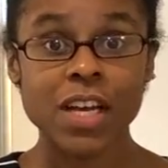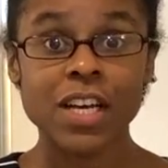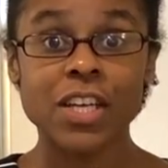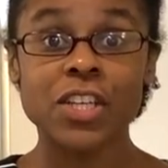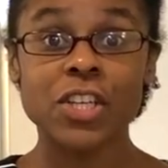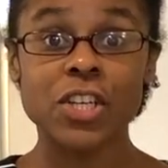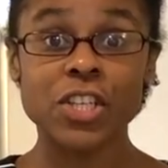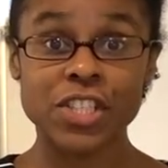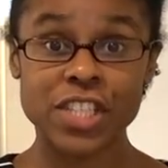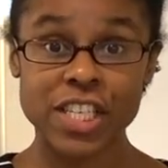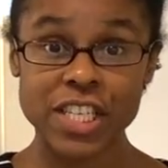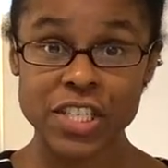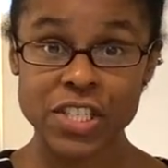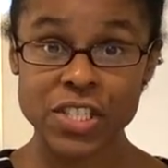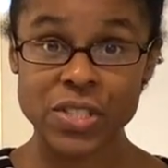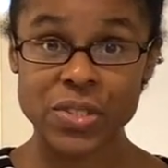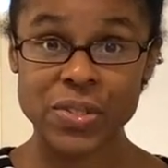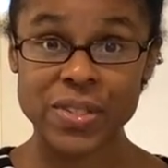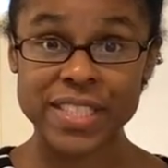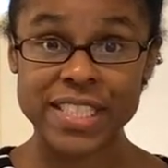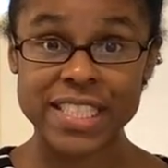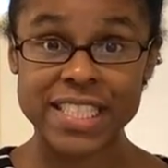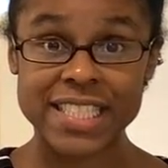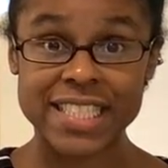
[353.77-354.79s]
Your teacher's
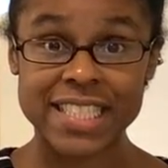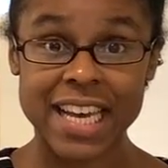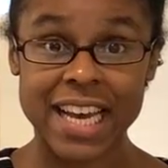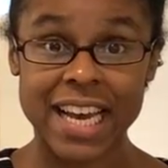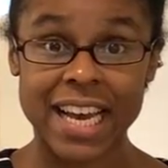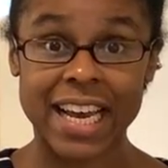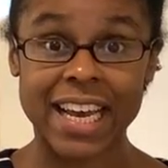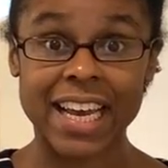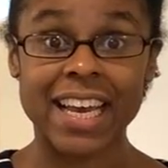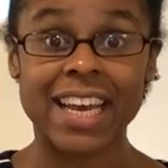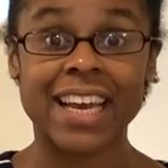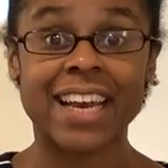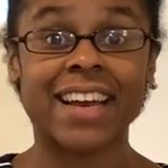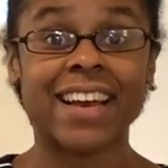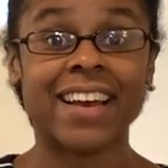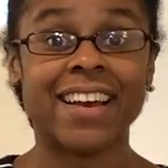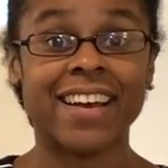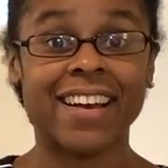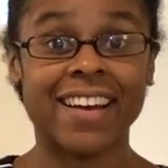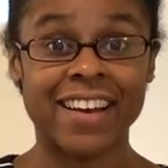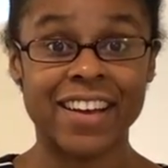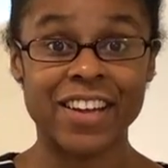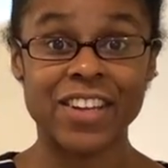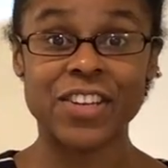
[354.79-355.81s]
going to say,
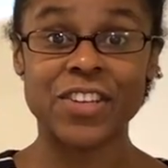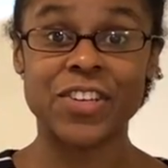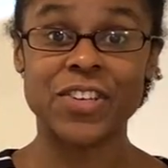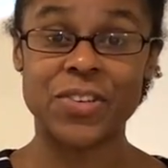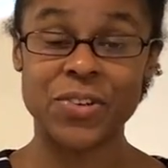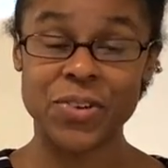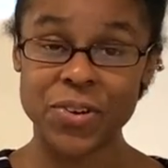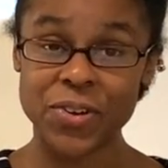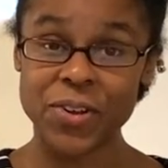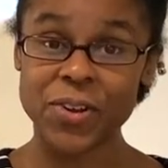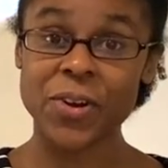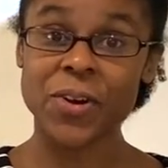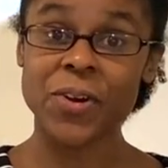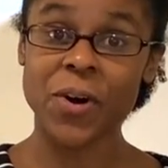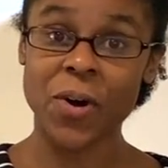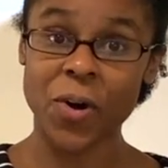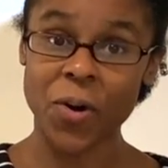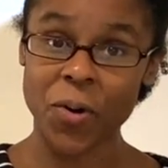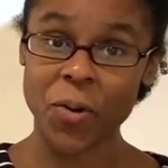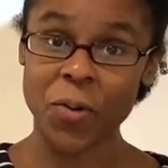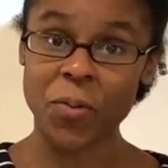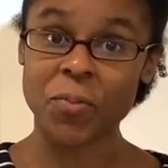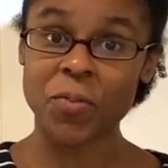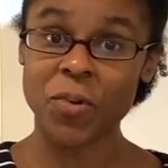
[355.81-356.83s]
do your
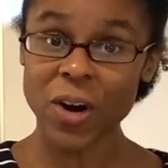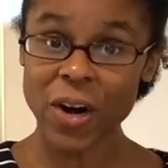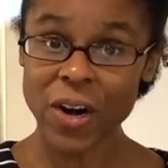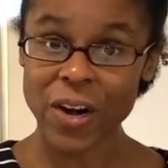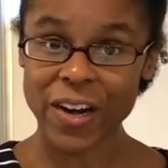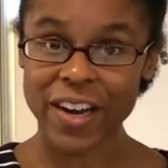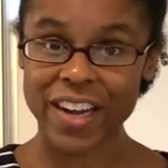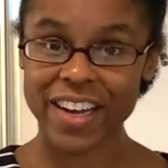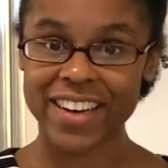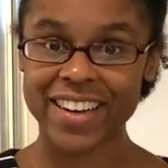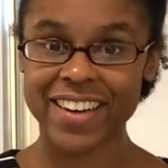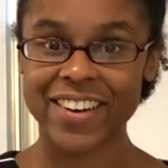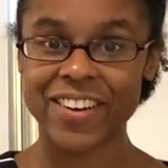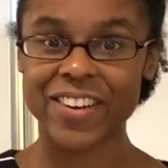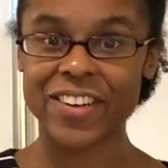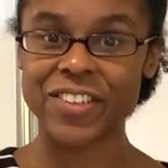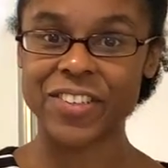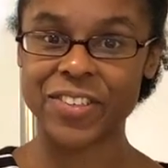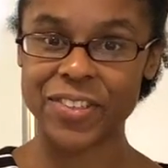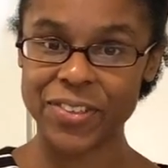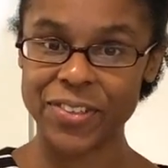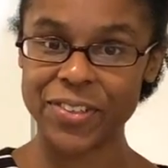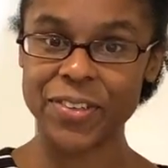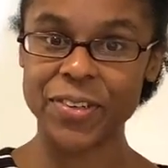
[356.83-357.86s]
homework or
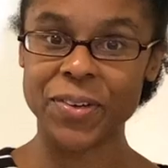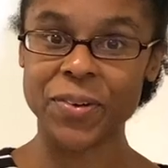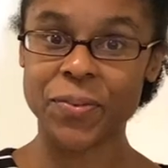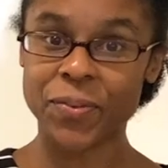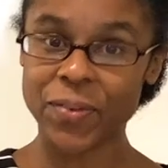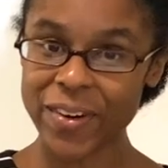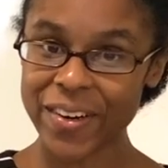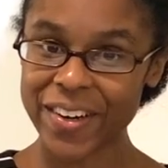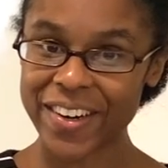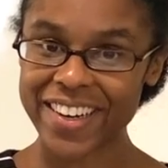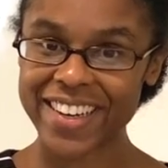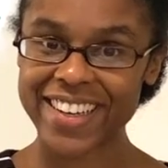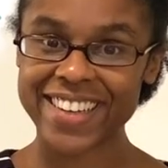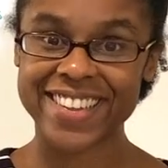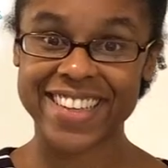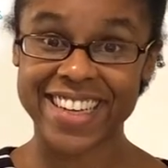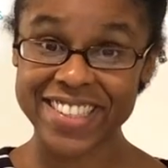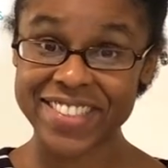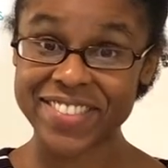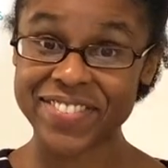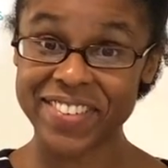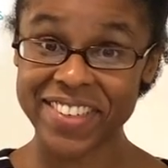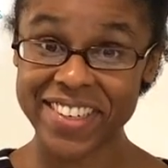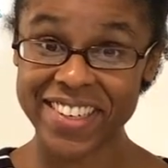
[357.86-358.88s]
do your work.
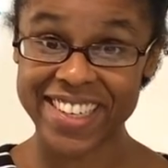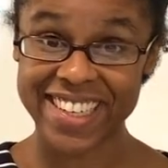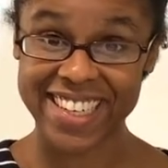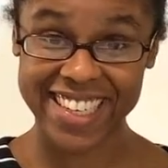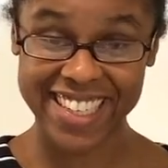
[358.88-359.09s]
That's work.